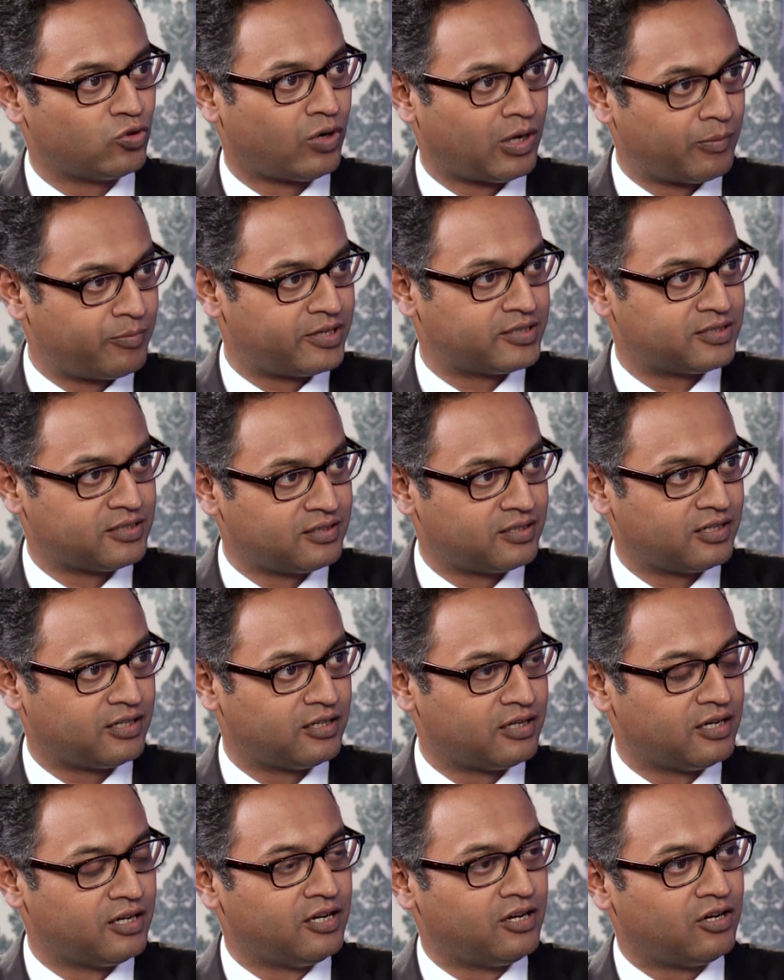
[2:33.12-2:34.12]
are present
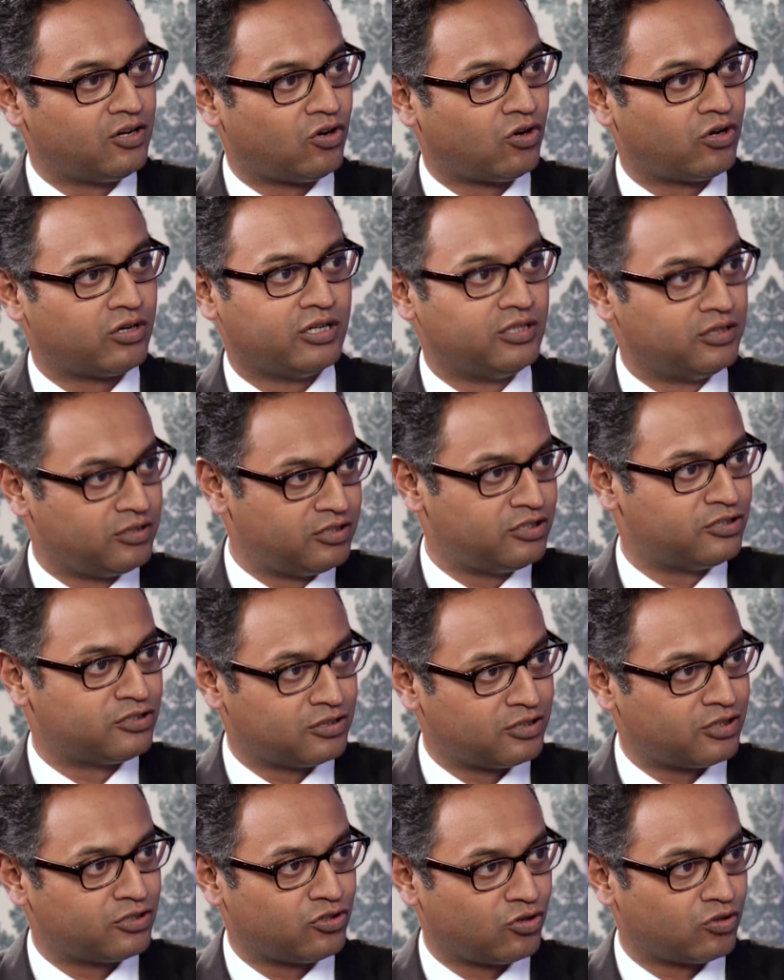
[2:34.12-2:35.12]
in, or in the region
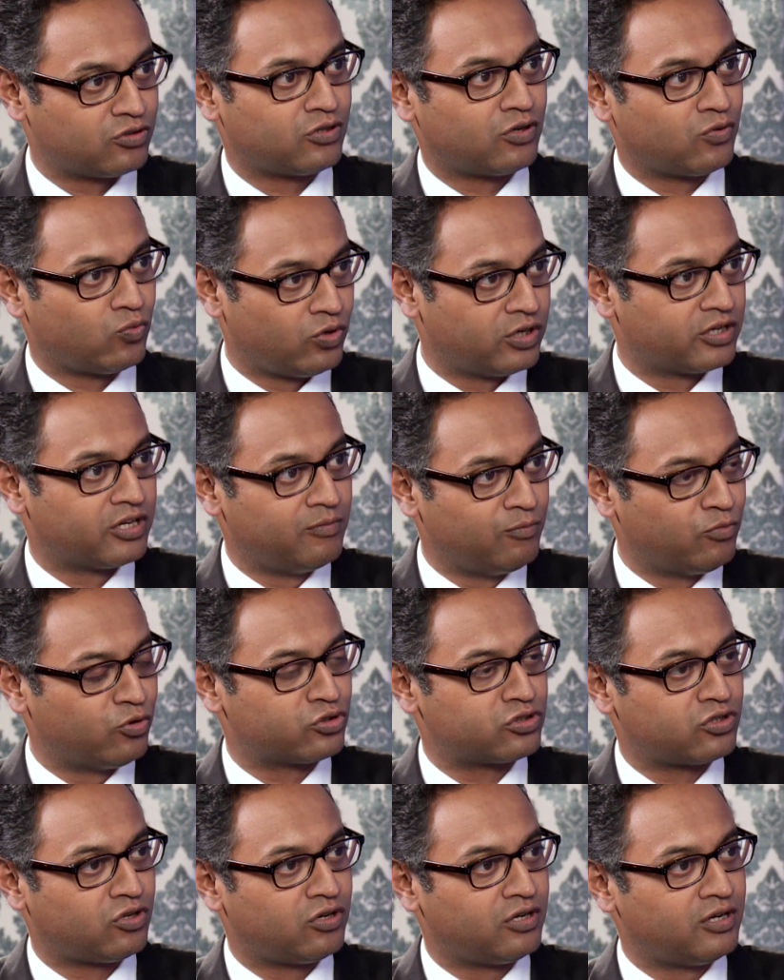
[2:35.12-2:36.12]
that you're sort of working
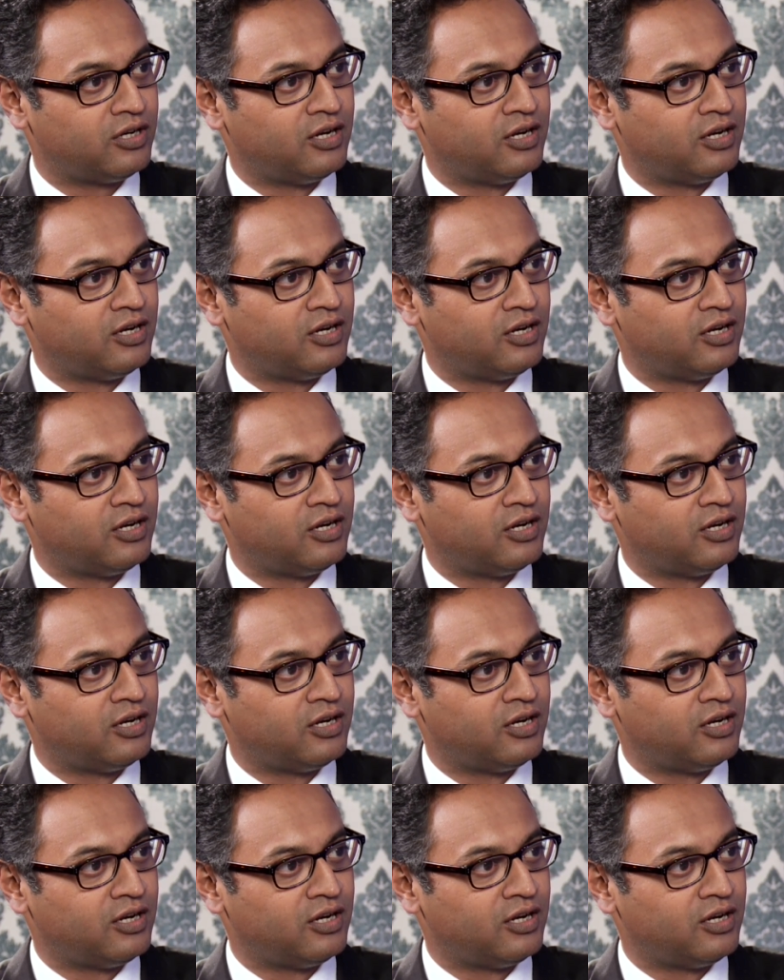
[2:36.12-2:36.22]
most on,